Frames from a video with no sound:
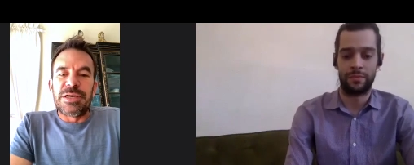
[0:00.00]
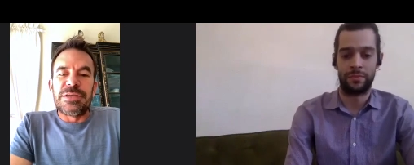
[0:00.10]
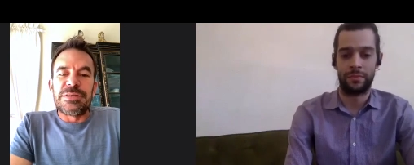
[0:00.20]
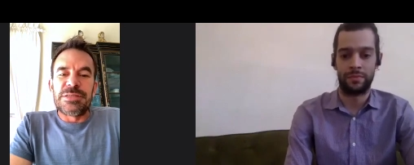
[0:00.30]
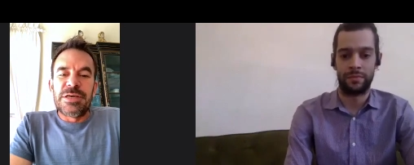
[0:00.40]

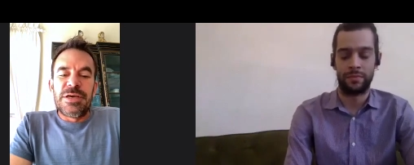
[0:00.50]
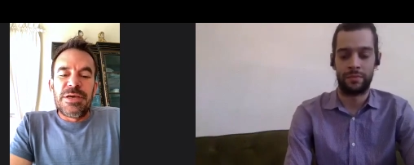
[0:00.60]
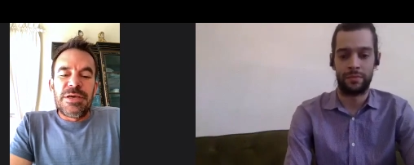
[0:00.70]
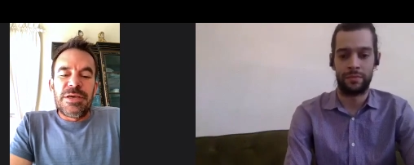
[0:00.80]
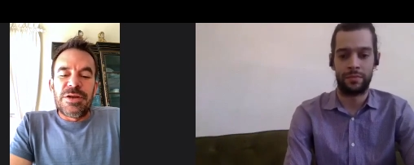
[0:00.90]
Speaker 1: and
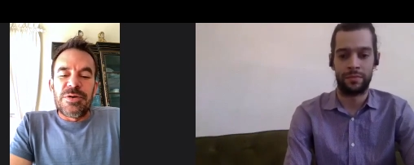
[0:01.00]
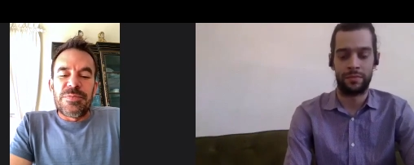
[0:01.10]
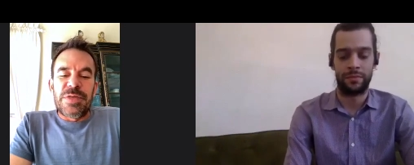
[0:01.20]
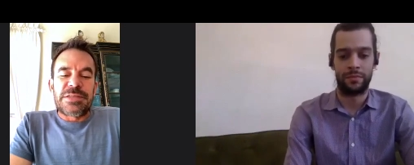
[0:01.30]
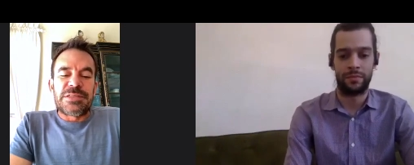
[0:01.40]
you know
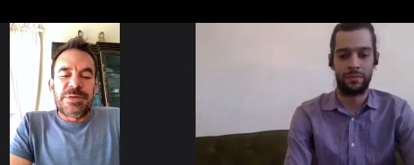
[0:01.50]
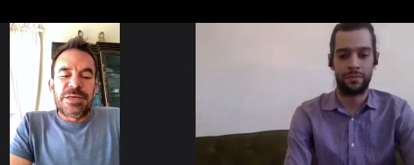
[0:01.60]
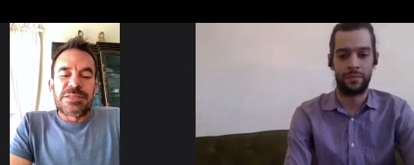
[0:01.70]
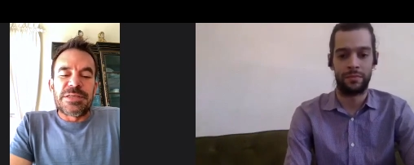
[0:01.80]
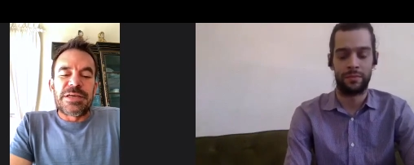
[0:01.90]
that to me
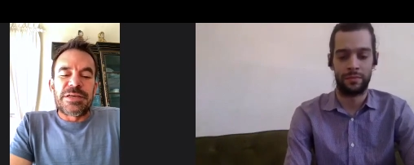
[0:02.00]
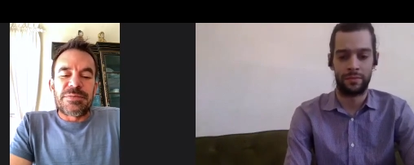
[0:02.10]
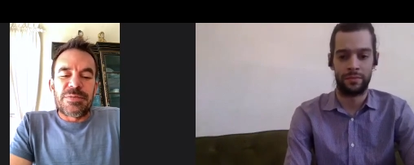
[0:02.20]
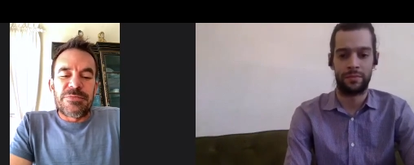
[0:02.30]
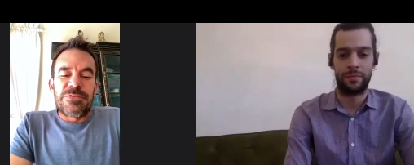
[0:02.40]
is like
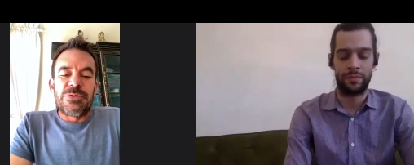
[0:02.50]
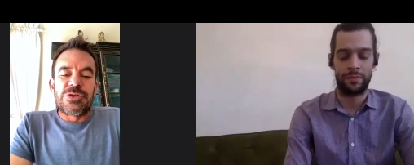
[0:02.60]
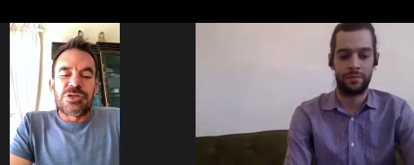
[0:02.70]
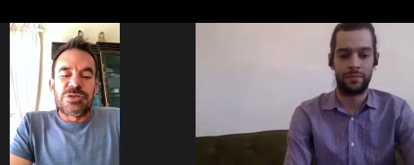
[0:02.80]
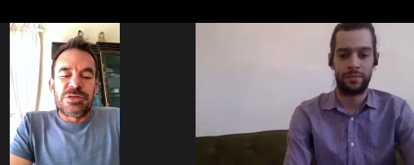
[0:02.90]
the
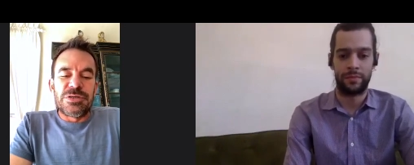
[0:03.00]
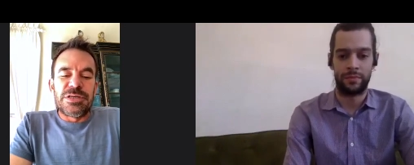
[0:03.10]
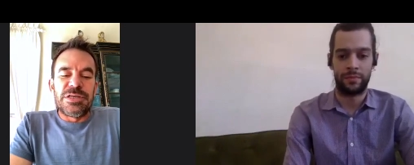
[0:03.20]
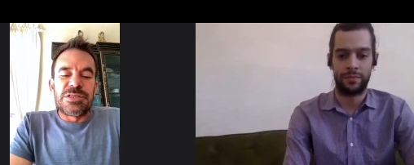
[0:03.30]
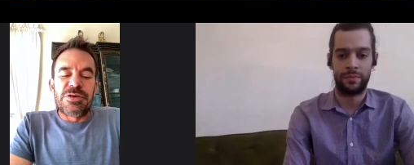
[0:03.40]
future
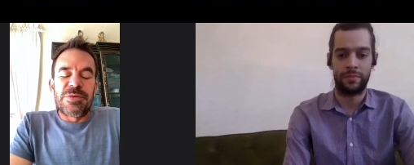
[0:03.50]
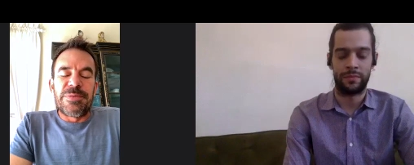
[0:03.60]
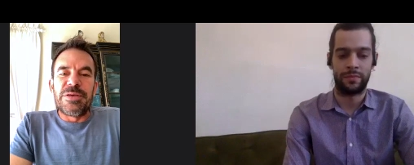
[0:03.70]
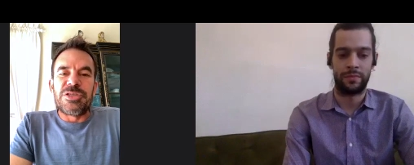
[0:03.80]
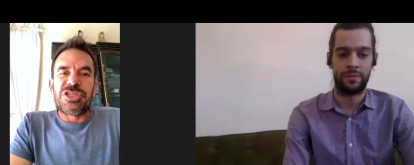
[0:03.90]
is going to
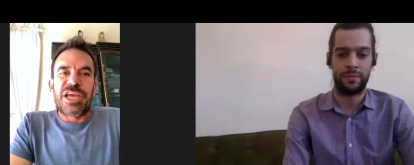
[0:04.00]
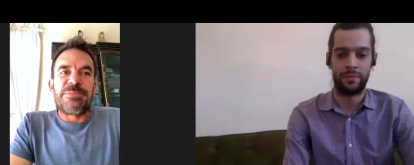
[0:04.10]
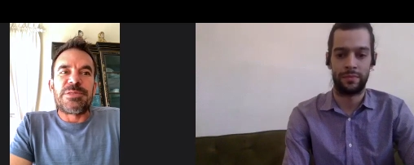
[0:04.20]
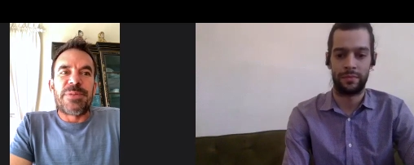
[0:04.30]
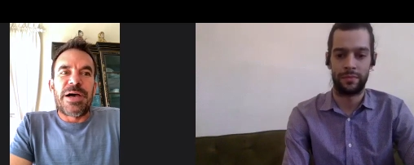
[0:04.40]
be
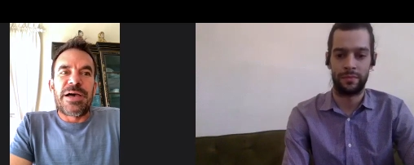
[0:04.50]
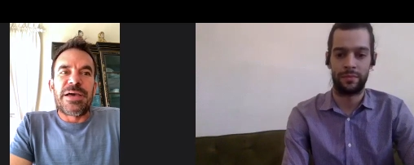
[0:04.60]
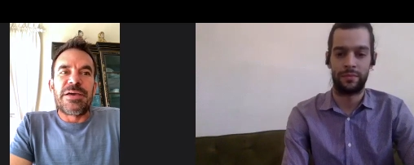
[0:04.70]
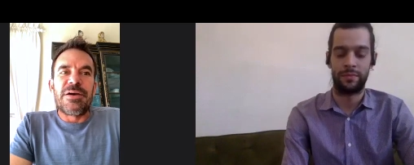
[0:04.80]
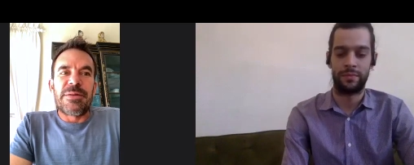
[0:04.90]
shaped
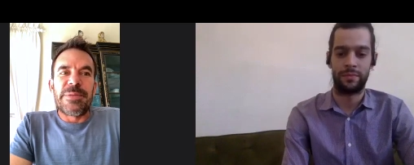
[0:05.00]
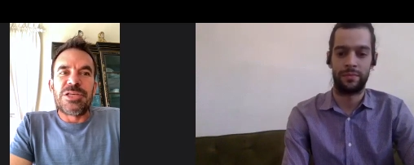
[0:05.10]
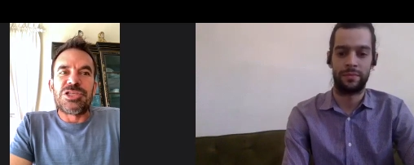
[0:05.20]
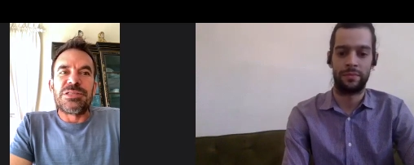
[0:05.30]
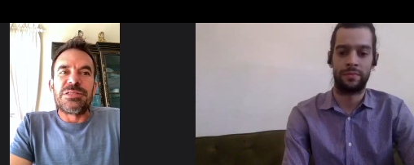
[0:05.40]
by
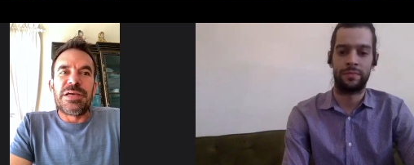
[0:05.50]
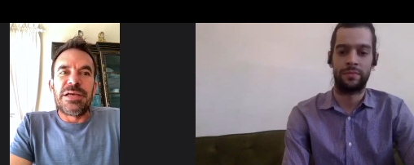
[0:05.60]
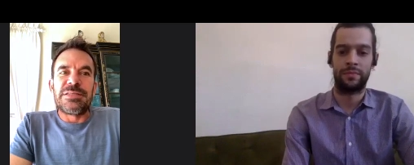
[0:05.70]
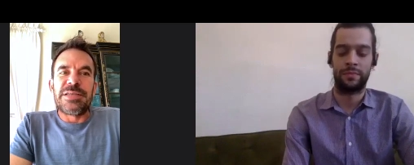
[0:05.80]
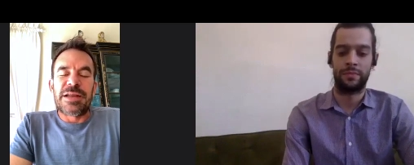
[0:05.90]
automation
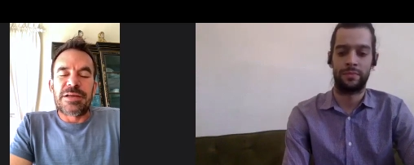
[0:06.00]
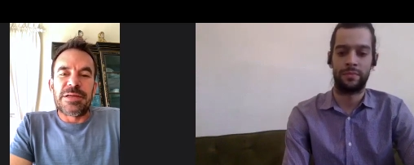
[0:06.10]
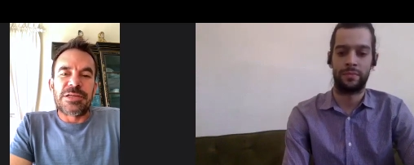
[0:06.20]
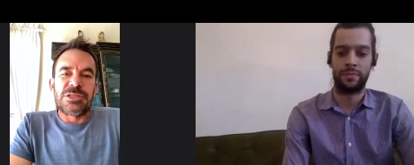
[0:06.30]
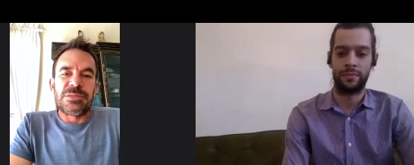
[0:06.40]
and
Speaker 2: data
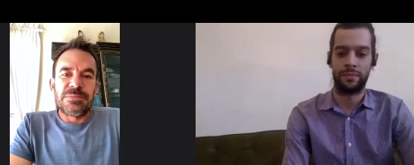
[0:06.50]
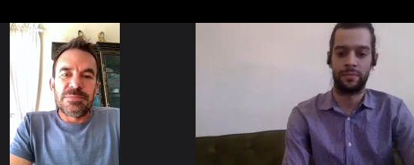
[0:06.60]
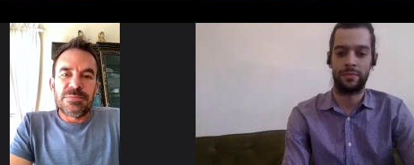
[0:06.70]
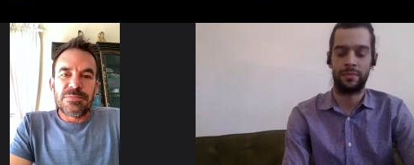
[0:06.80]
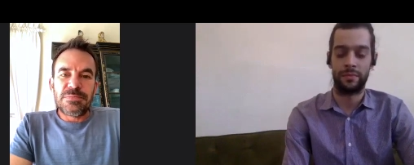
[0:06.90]
collection.
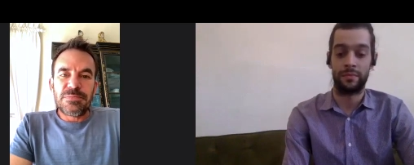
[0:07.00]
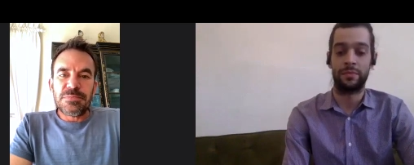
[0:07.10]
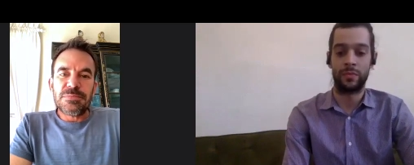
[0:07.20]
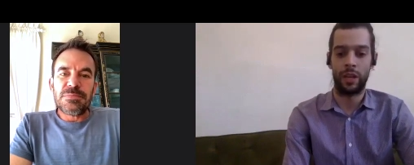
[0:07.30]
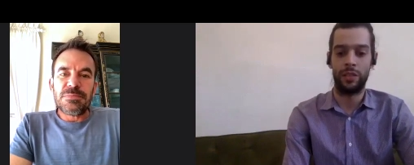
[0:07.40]

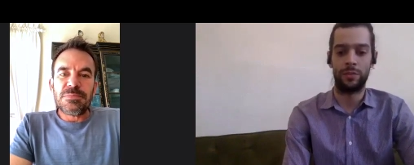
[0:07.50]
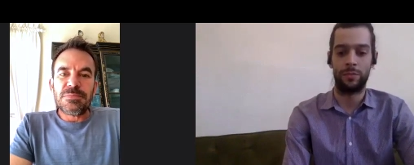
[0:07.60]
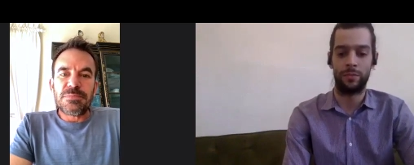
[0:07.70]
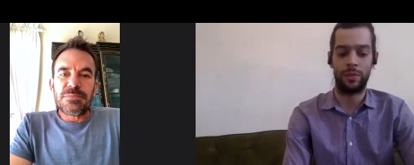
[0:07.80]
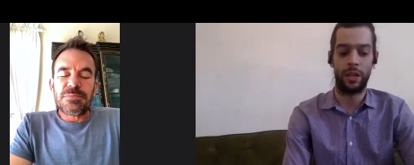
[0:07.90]

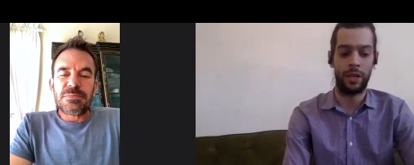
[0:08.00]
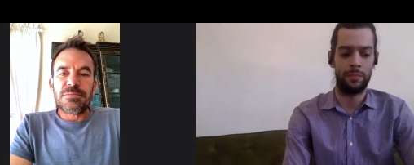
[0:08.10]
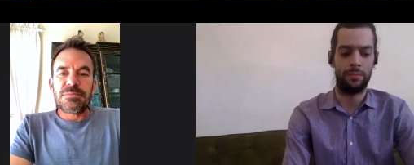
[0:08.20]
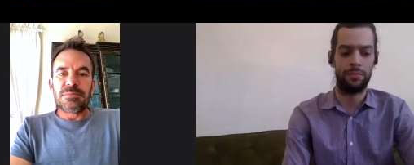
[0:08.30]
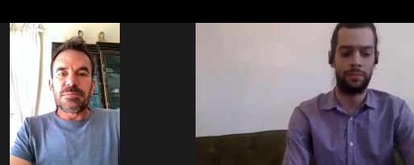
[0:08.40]
Awesome.
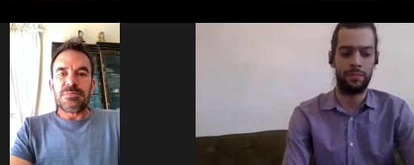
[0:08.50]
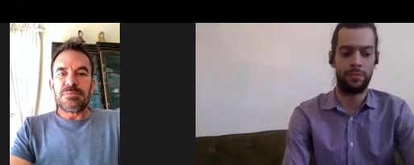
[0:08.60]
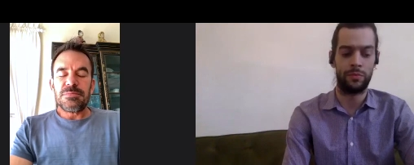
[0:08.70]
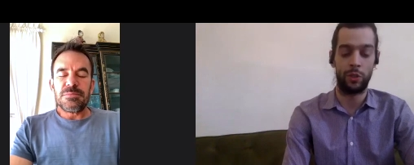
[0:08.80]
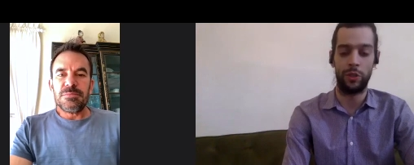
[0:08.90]
Um,
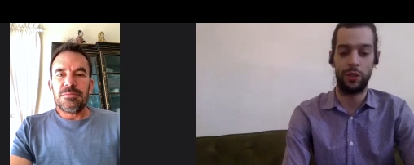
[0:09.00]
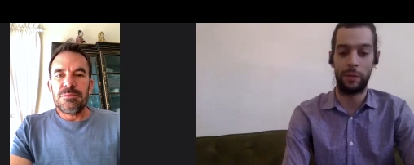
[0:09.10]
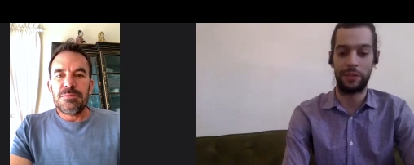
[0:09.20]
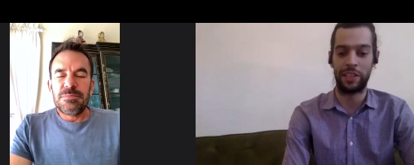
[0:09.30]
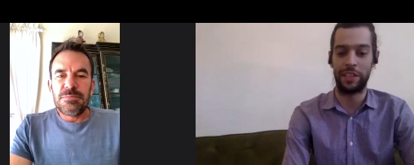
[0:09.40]
well,
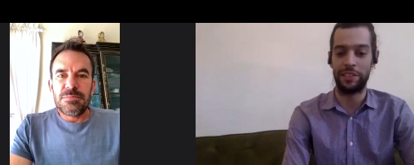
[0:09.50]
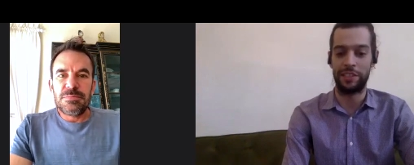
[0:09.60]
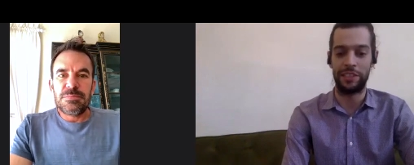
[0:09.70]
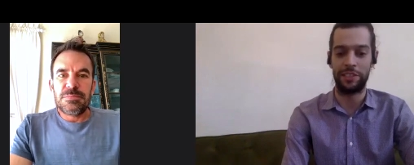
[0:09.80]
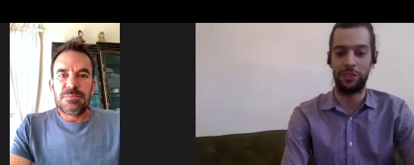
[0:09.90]
I'm excited
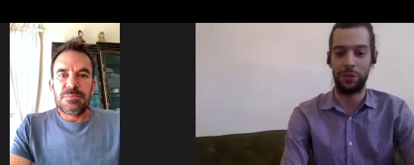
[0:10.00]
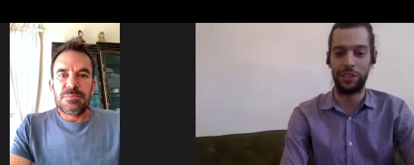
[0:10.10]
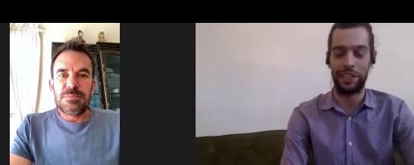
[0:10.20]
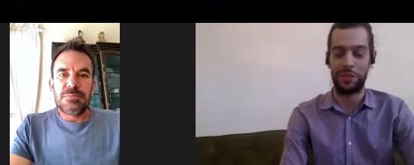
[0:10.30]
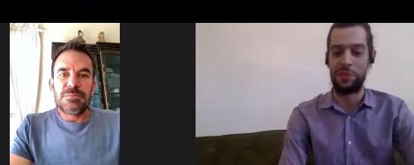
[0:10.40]
to
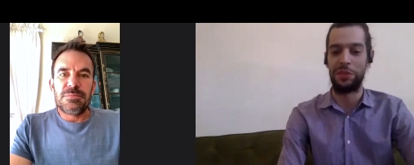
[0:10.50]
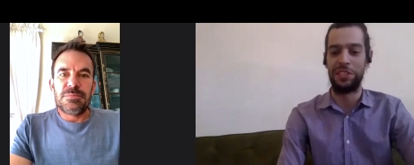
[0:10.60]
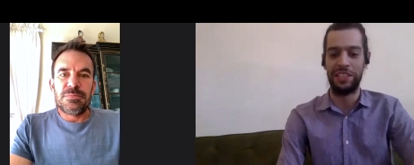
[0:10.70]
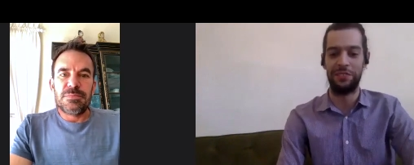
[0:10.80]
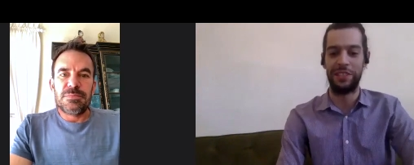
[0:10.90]
join that
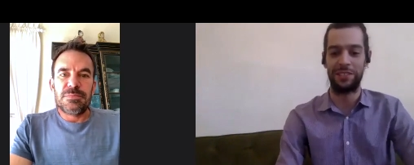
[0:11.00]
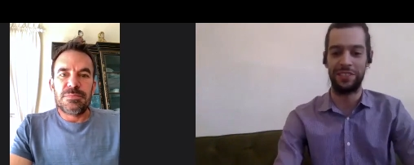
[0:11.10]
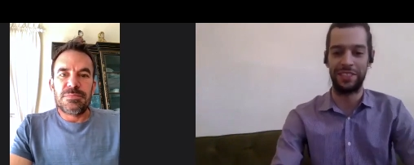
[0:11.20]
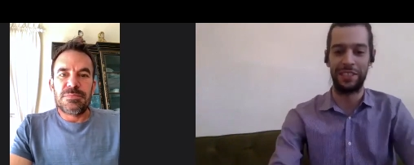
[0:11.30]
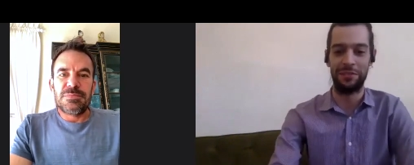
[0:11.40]
community
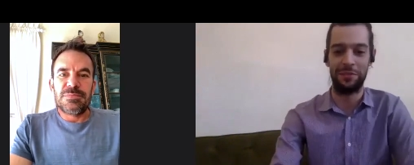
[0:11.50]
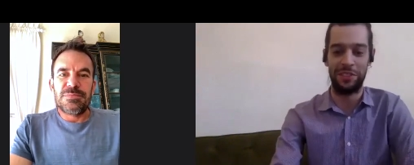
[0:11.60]
eventually of